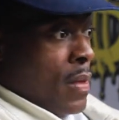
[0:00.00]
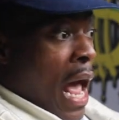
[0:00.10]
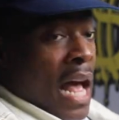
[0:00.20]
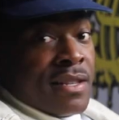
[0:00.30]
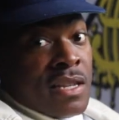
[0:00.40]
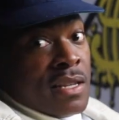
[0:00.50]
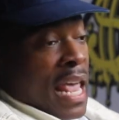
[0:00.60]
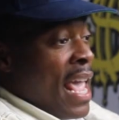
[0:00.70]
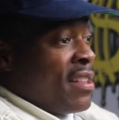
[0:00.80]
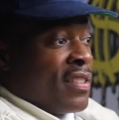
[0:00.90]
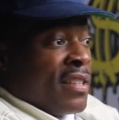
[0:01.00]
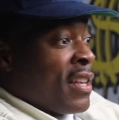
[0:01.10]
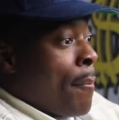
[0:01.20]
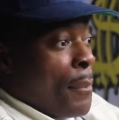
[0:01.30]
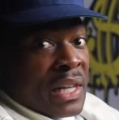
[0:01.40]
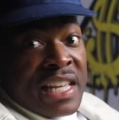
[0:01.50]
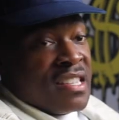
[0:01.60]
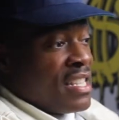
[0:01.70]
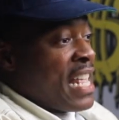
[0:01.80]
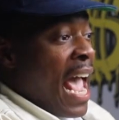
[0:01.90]
I just it's simple
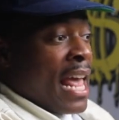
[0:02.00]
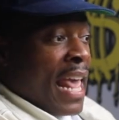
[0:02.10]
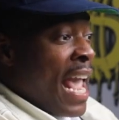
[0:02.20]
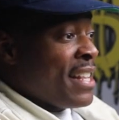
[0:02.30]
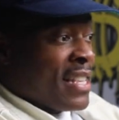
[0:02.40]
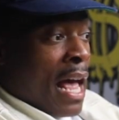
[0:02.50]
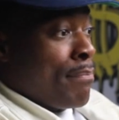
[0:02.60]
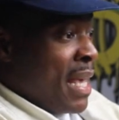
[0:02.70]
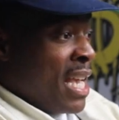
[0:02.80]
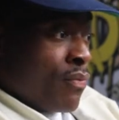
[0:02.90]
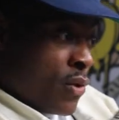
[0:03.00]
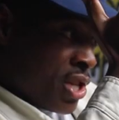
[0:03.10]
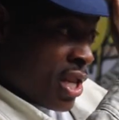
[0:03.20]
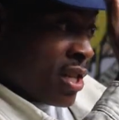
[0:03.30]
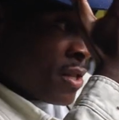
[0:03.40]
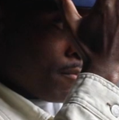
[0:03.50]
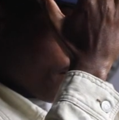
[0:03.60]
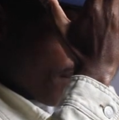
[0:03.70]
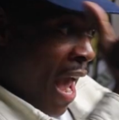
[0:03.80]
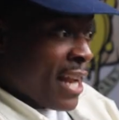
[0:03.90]
as that. Ace I mean was just
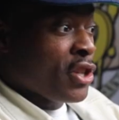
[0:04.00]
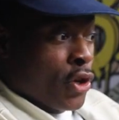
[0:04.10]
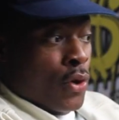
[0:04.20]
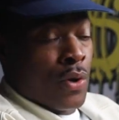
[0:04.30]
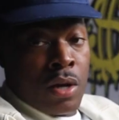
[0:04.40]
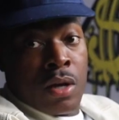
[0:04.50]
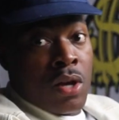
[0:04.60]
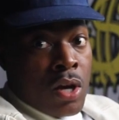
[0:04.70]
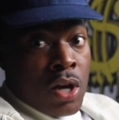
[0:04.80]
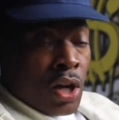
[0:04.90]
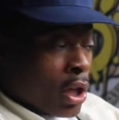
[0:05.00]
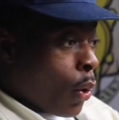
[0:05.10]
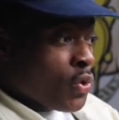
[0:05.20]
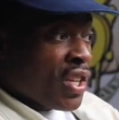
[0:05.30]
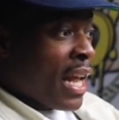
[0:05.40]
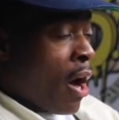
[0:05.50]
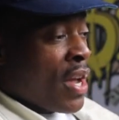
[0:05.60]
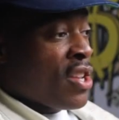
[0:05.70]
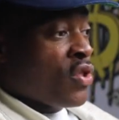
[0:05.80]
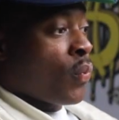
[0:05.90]
better closing out
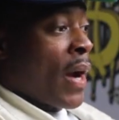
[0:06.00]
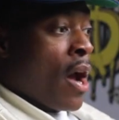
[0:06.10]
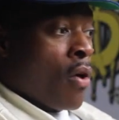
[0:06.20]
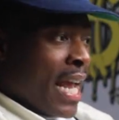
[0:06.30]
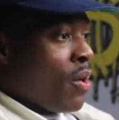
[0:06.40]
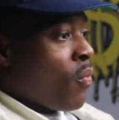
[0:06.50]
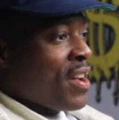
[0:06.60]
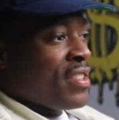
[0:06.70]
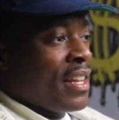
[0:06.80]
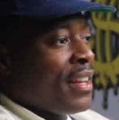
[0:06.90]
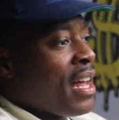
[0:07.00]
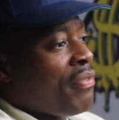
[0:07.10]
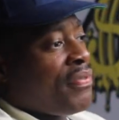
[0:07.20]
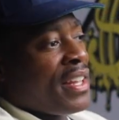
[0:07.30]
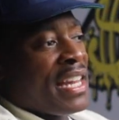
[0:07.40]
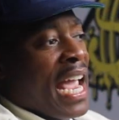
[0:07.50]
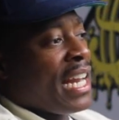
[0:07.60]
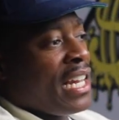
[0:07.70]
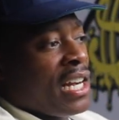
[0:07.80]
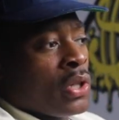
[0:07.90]
his round, and it wasn't enough for
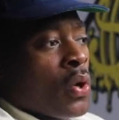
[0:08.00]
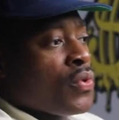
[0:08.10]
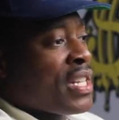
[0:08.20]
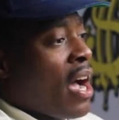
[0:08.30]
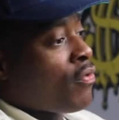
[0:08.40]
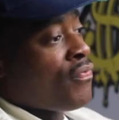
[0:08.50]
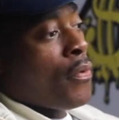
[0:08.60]
Danny to close out.